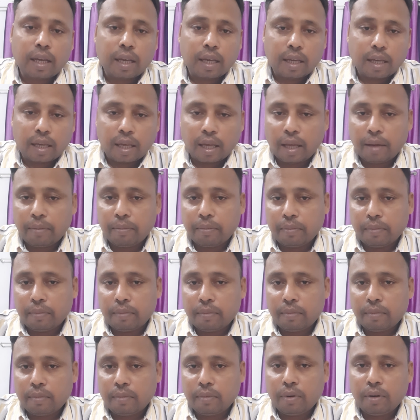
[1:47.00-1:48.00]

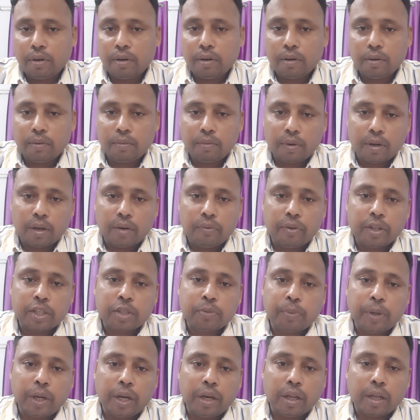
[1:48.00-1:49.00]
came in
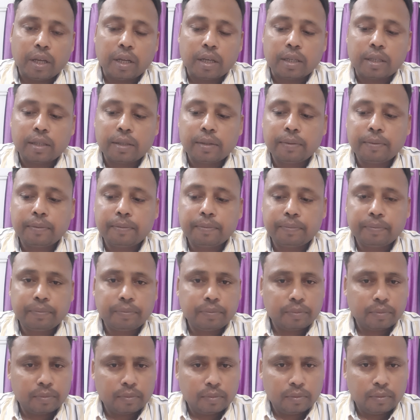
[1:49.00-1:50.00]
which period.
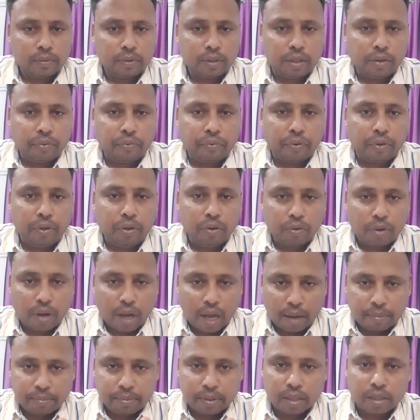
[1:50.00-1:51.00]
If you
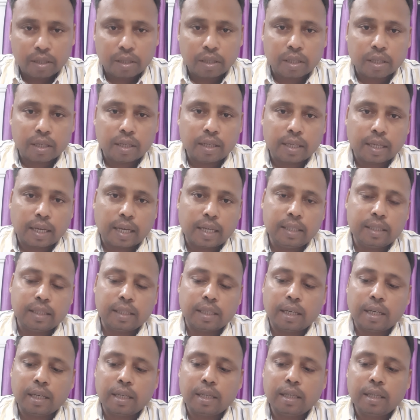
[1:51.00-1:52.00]
have the detailed
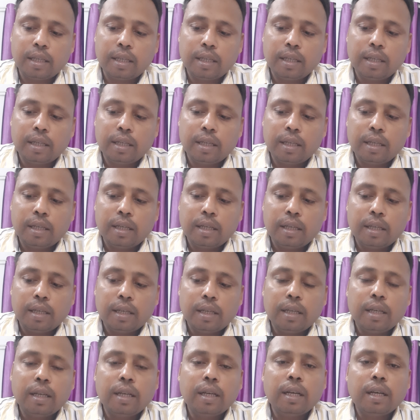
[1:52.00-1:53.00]
idea,
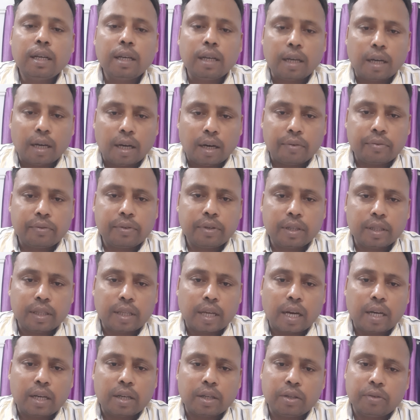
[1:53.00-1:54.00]
after
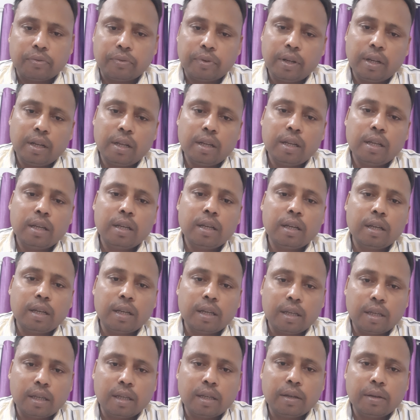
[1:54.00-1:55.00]
that you will
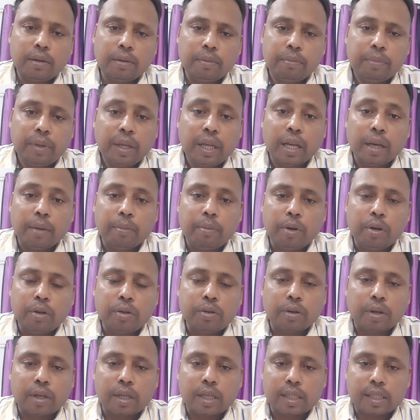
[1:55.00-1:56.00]
be able
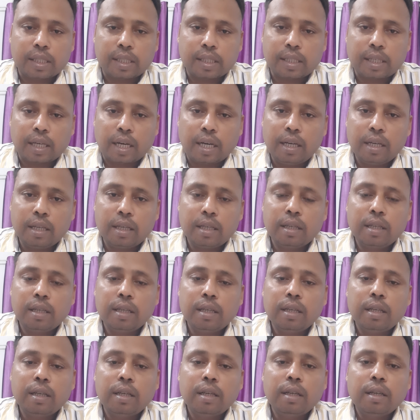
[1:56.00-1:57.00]
to understand
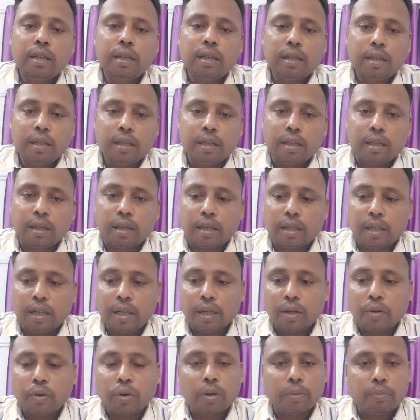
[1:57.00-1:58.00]

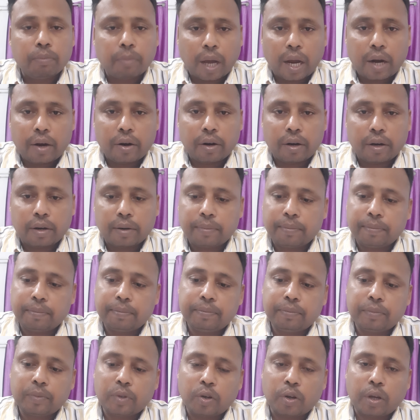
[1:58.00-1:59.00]
in good manner.
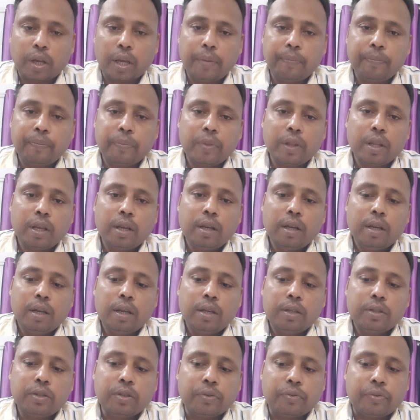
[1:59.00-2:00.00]
Okay,
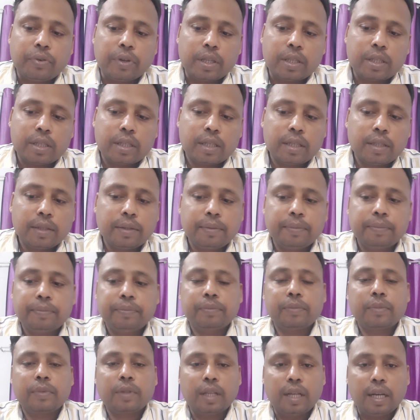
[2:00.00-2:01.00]
so first
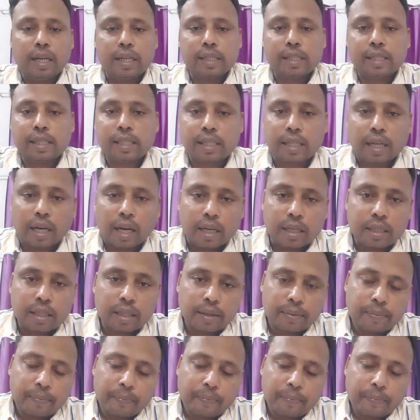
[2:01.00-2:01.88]
let us start.